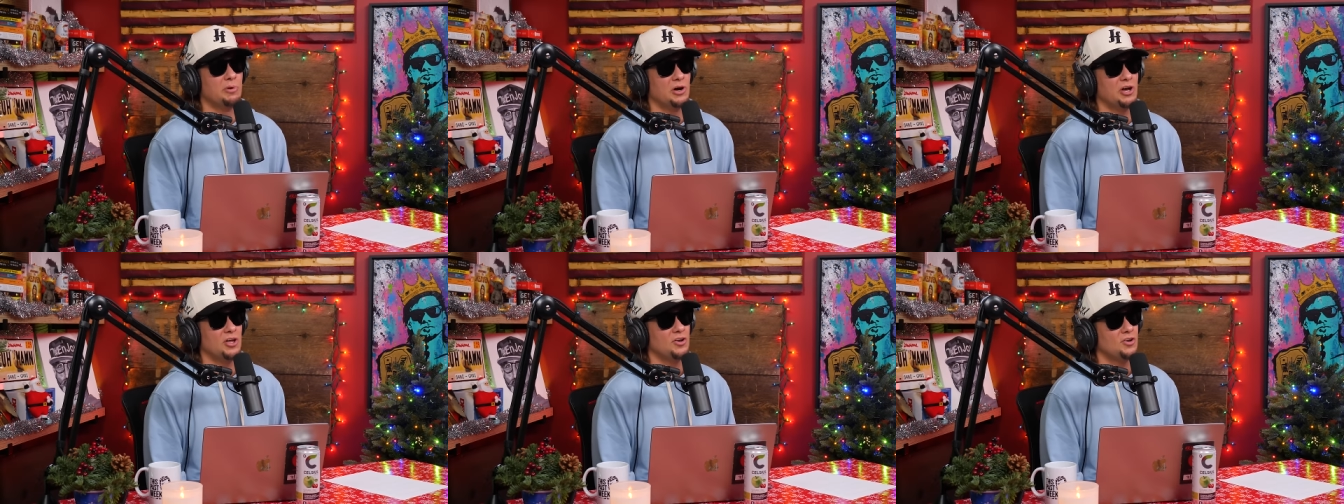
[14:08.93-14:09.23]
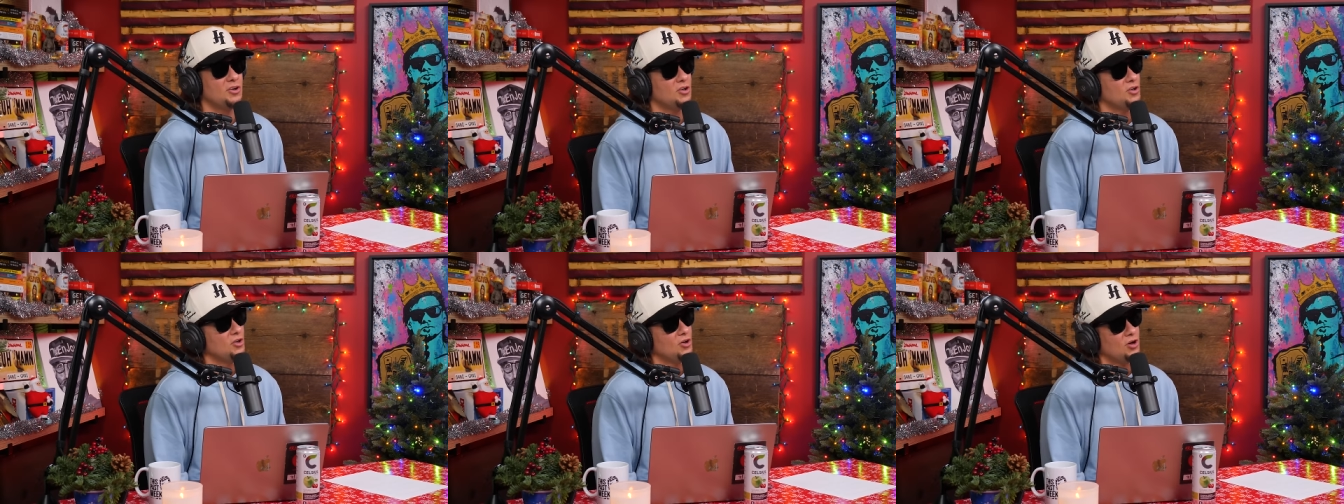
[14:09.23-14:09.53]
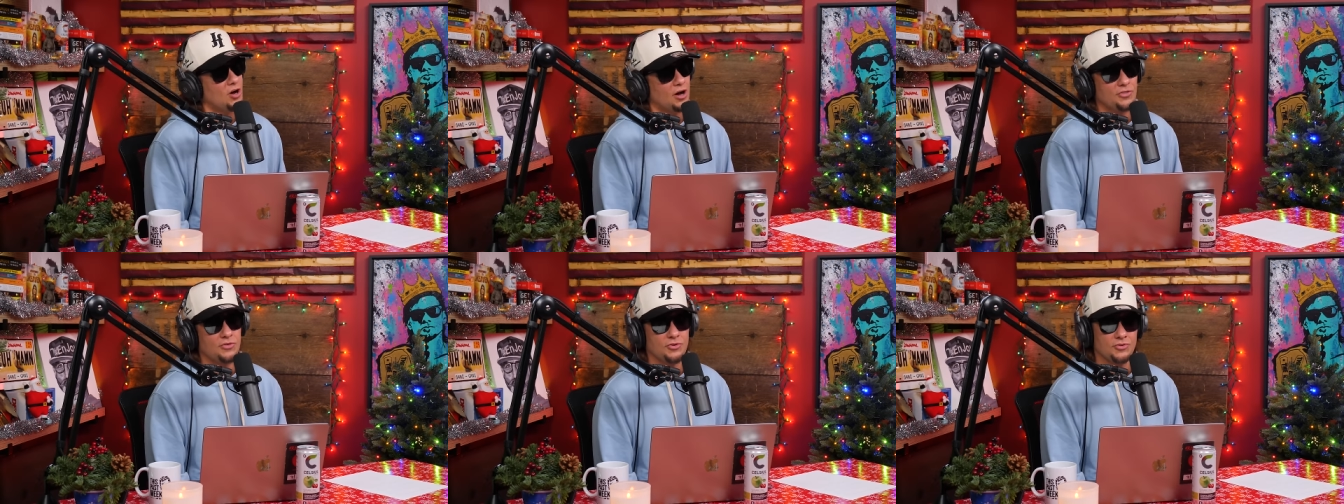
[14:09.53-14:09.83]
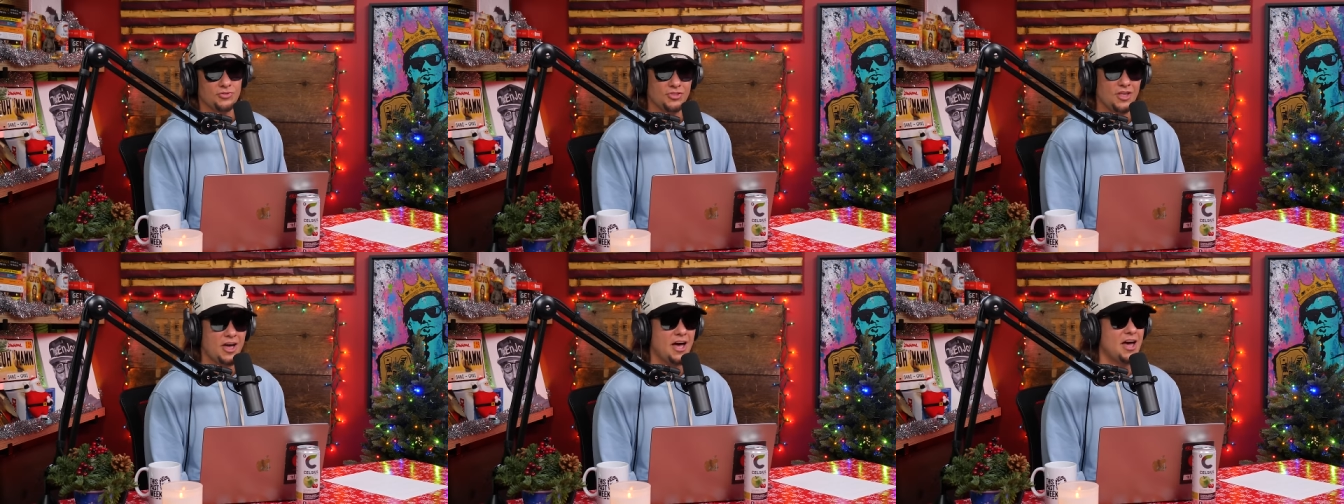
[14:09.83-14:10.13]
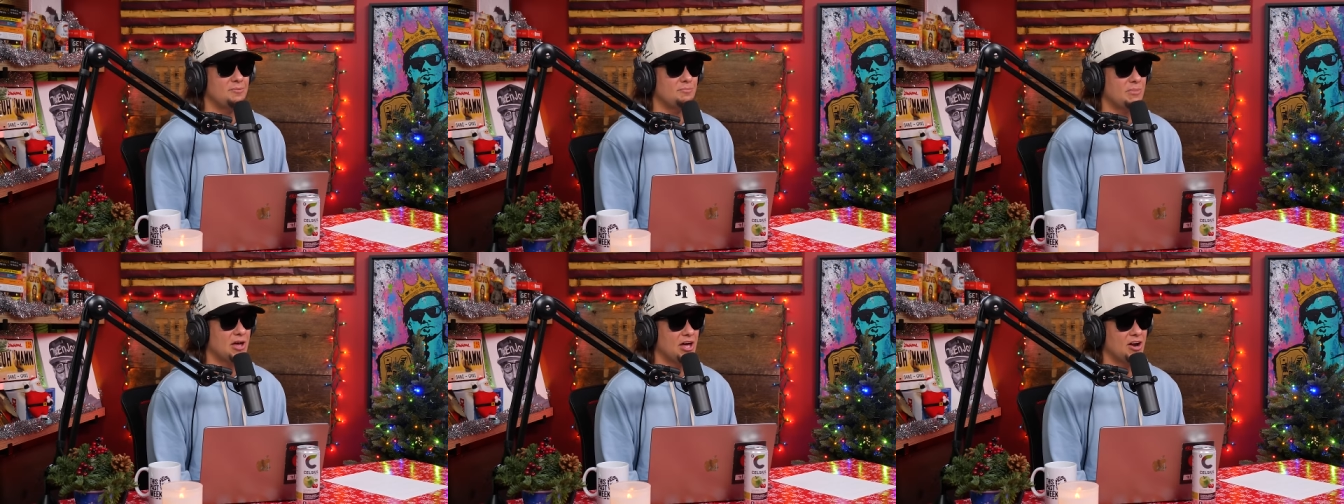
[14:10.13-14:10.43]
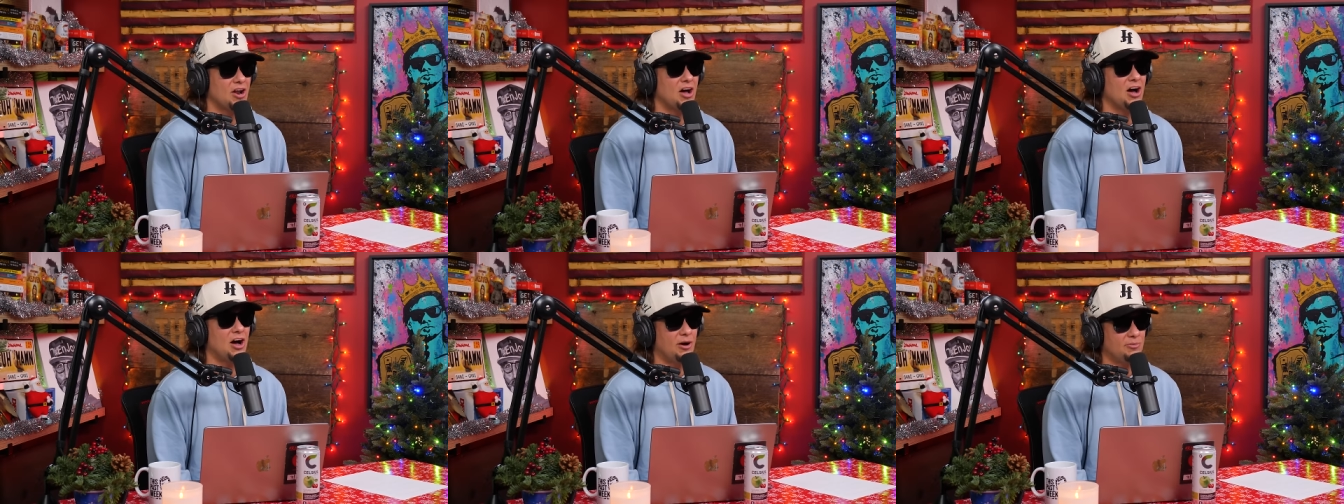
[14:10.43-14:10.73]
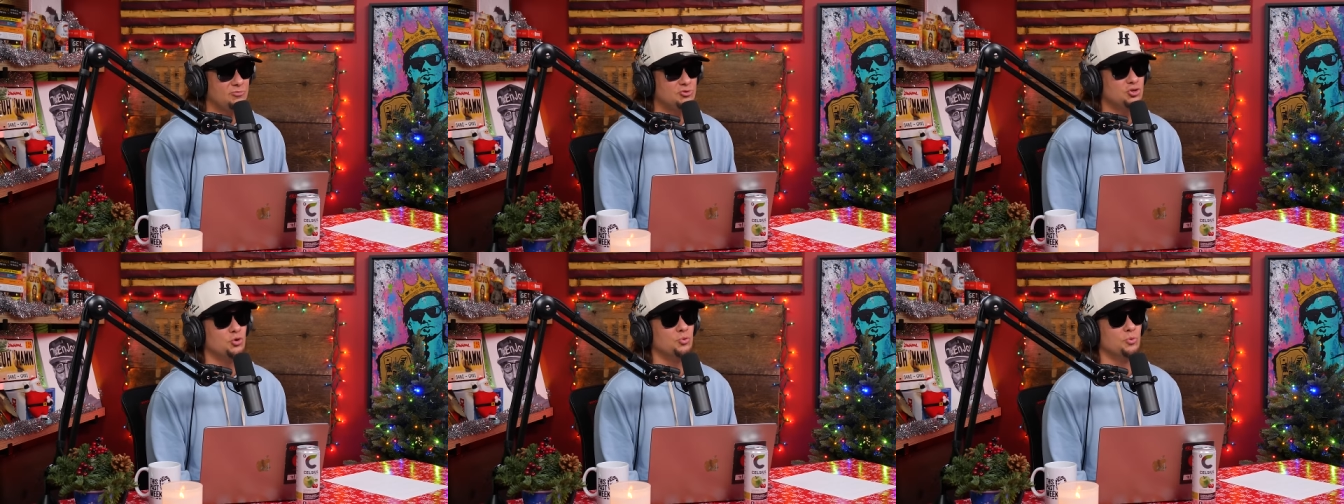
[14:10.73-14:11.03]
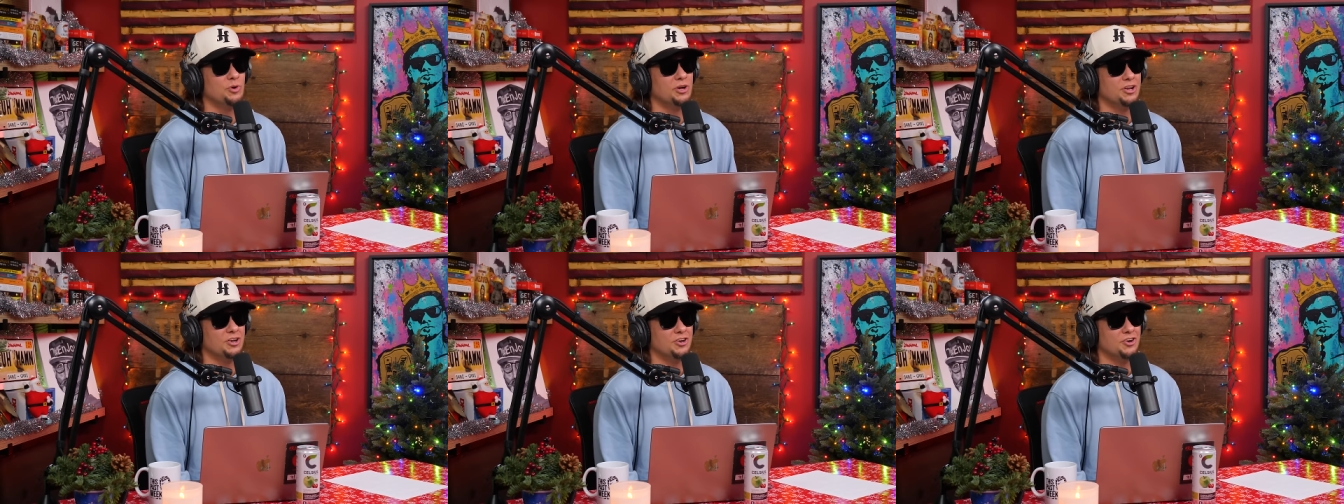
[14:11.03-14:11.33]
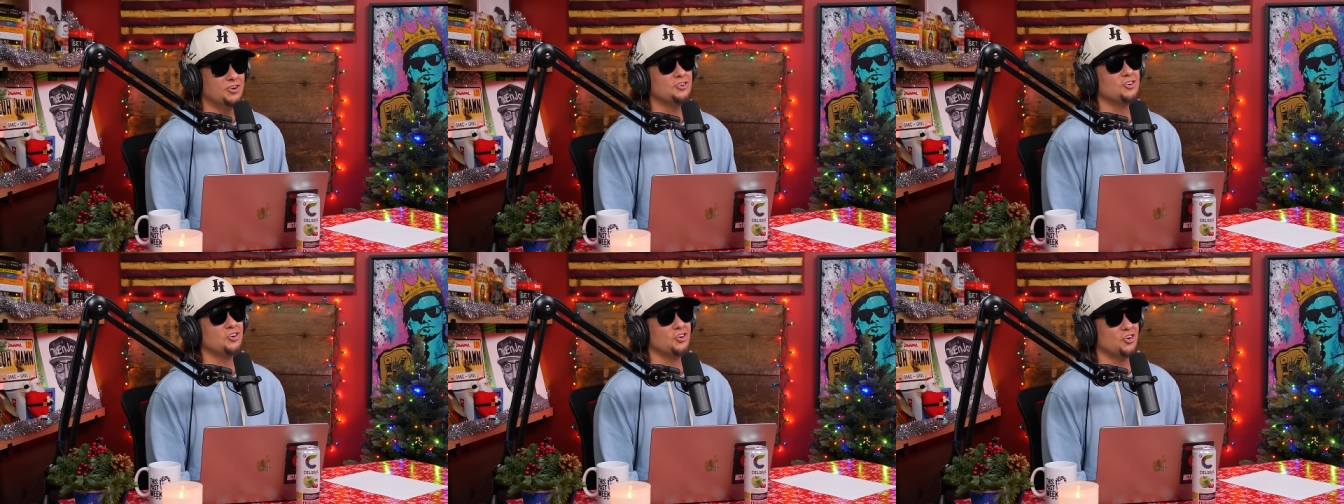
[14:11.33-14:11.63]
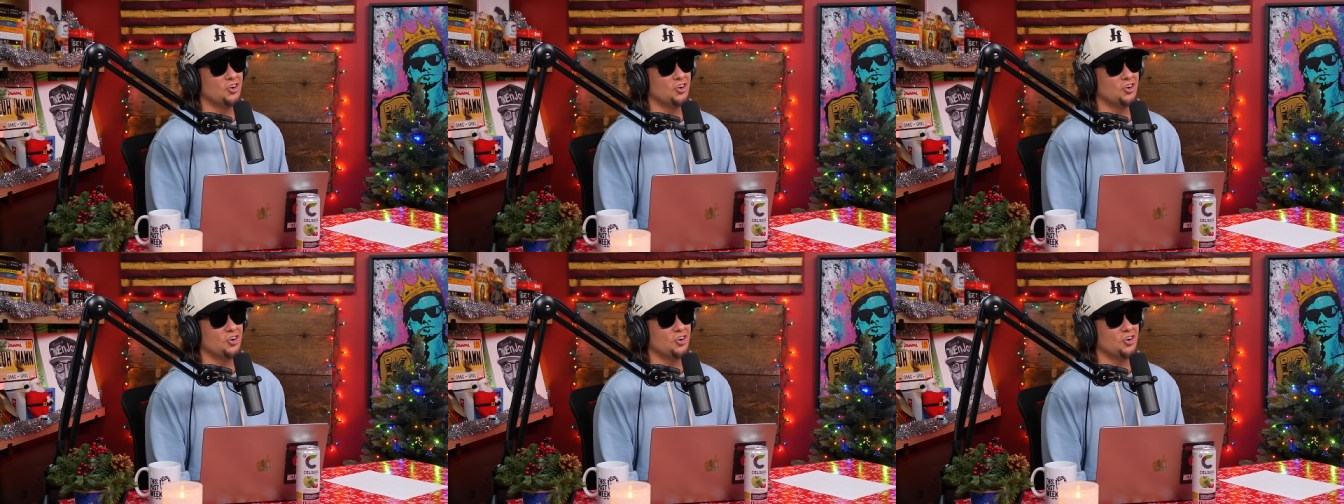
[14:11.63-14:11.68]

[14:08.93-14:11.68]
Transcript: but other than that, man, I'm doing